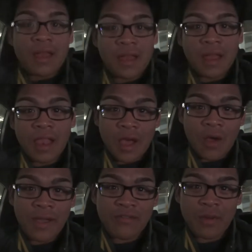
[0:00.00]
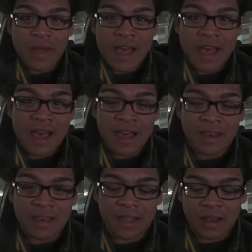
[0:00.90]
Hello
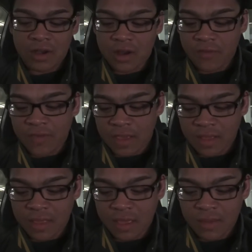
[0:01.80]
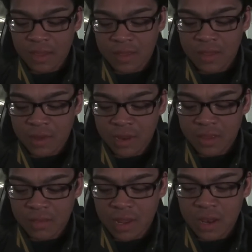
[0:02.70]
everyone! I don't know if you can see me, so I'm going to
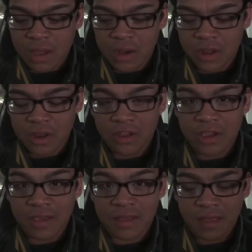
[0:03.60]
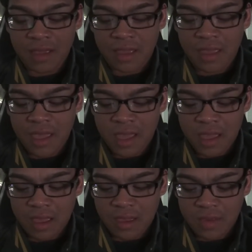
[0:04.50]
turn my light on just in
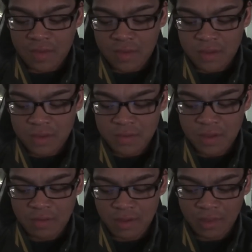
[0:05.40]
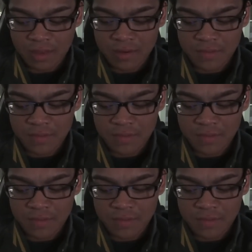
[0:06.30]
case. Where is it?